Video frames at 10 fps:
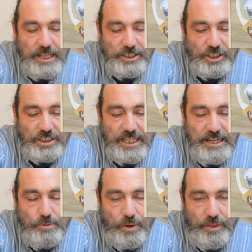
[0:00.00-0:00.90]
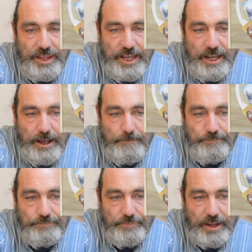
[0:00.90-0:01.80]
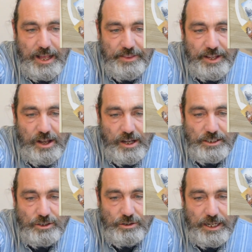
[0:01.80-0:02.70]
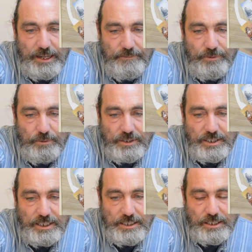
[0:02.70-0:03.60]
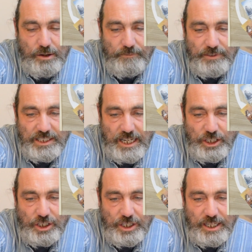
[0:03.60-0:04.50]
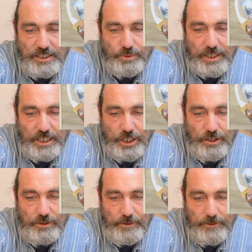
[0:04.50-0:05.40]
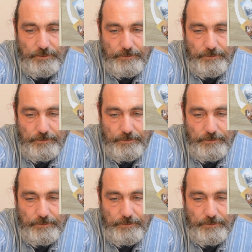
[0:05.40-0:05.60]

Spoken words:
Let's just see what how the guides are trying to influence this conversation that is within you.